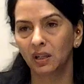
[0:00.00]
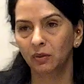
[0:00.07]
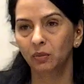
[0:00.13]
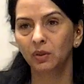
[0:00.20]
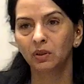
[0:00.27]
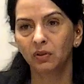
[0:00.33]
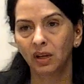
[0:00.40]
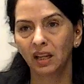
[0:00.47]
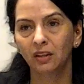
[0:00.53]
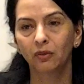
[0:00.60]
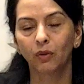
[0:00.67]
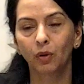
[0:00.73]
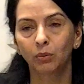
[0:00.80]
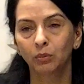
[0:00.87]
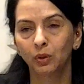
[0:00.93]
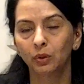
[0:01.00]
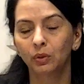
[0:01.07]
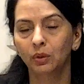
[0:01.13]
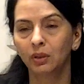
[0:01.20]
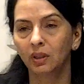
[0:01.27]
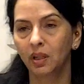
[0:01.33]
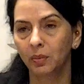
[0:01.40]
will transform to
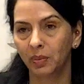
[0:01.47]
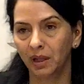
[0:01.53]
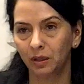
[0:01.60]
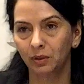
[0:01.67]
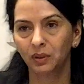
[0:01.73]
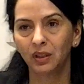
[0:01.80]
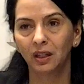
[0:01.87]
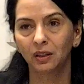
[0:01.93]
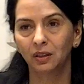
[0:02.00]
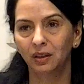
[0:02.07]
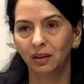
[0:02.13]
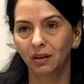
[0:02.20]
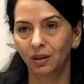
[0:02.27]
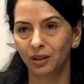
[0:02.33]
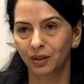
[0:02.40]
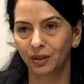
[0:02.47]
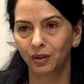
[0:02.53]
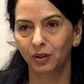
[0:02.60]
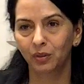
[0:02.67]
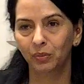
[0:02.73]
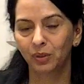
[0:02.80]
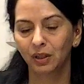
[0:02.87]
a hepatocellular
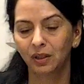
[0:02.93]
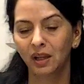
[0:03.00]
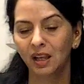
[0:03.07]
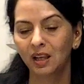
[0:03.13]
carcinoma.